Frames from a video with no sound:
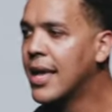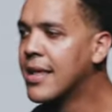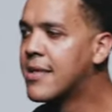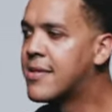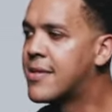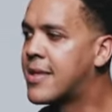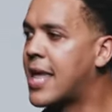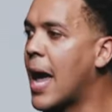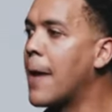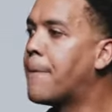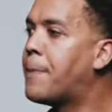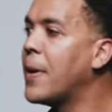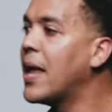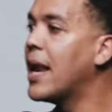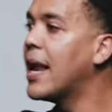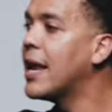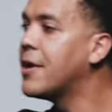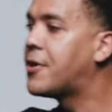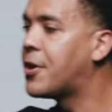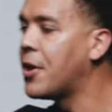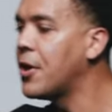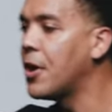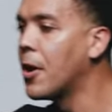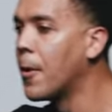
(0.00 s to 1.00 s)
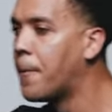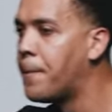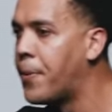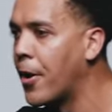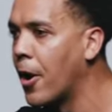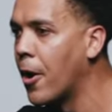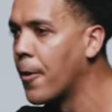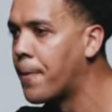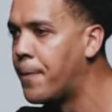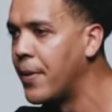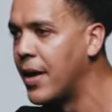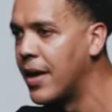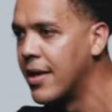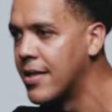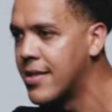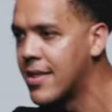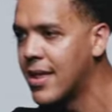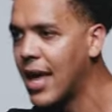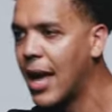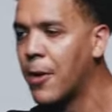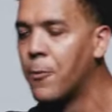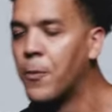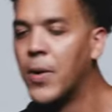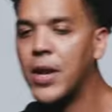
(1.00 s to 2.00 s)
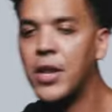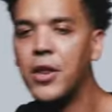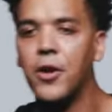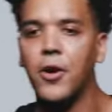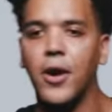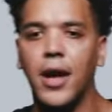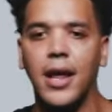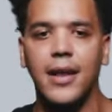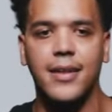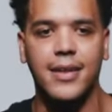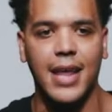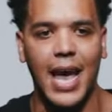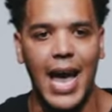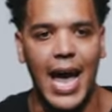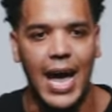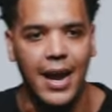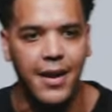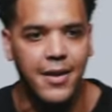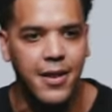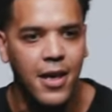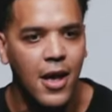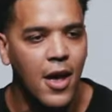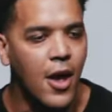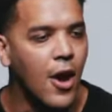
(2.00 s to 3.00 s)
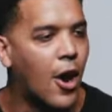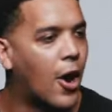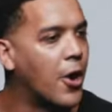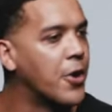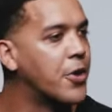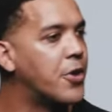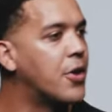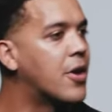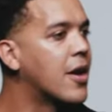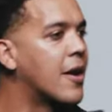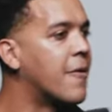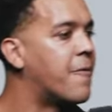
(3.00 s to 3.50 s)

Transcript: Stepping into your purpose, and when you're attacked, are you